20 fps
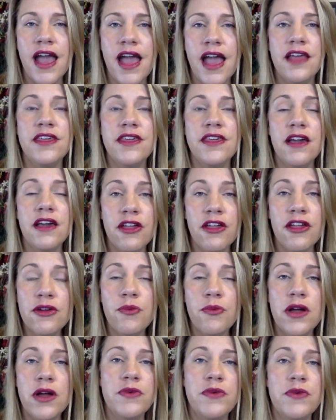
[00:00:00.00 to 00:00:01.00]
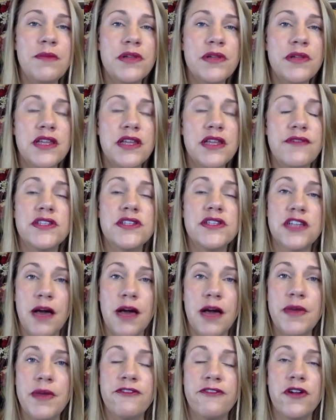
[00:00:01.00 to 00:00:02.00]
and the other one we believe is
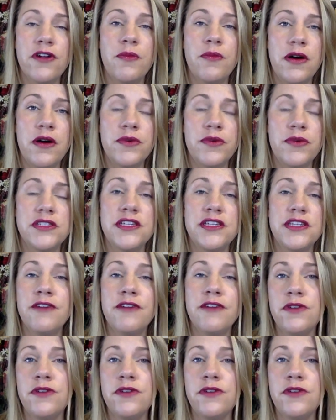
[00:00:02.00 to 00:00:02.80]
coming from what was